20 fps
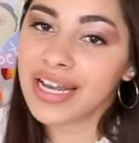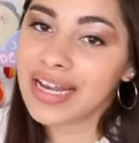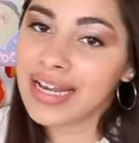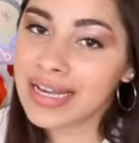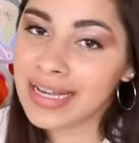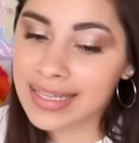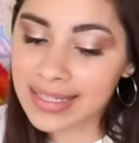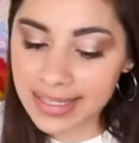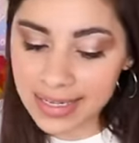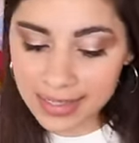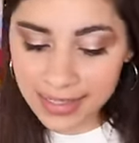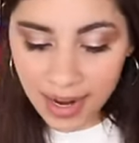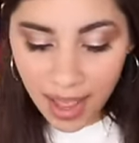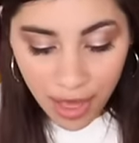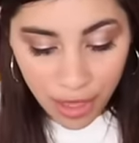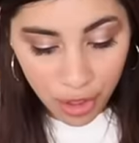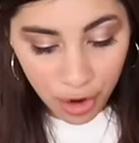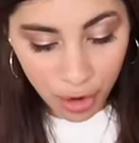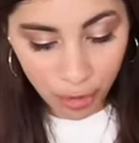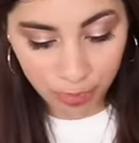is
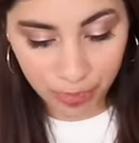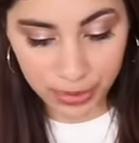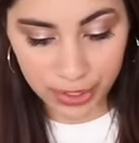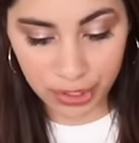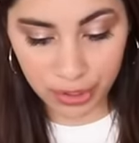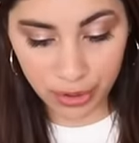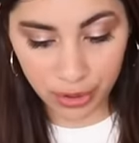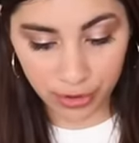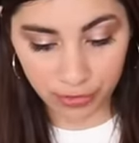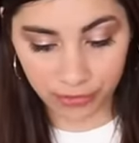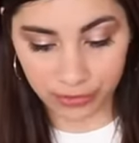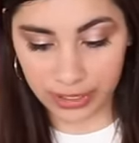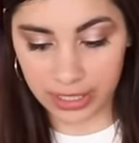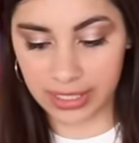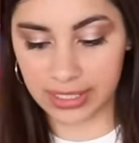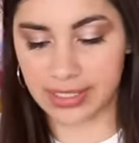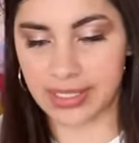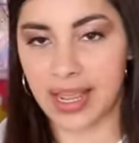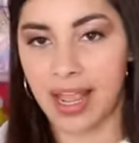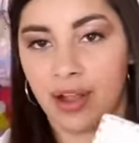another
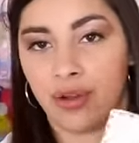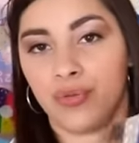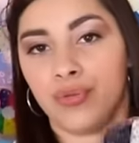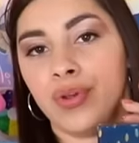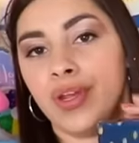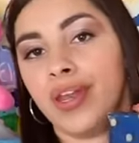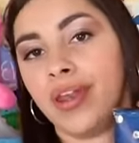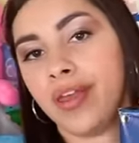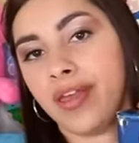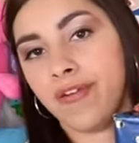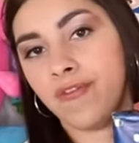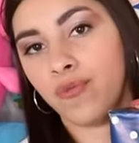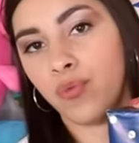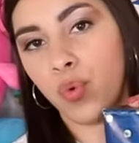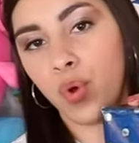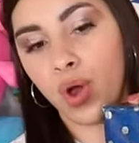beautifully decorative